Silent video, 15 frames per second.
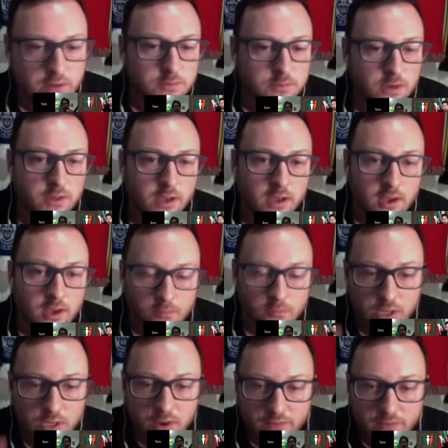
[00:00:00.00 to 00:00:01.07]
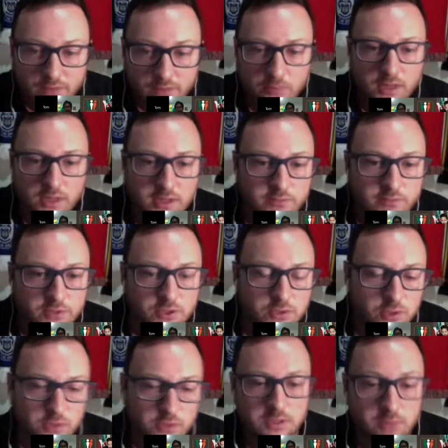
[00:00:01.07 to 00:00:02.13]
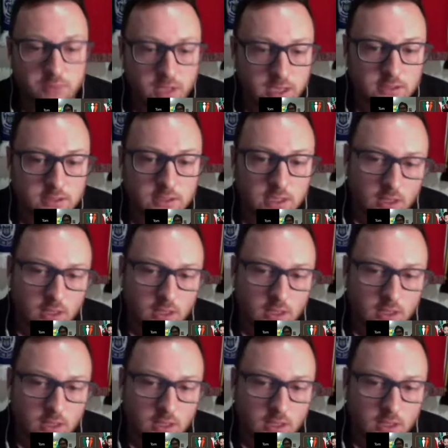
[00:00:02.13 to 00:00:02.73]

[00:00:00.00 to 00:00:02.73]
that. But you have to put the infrastructure in place, and this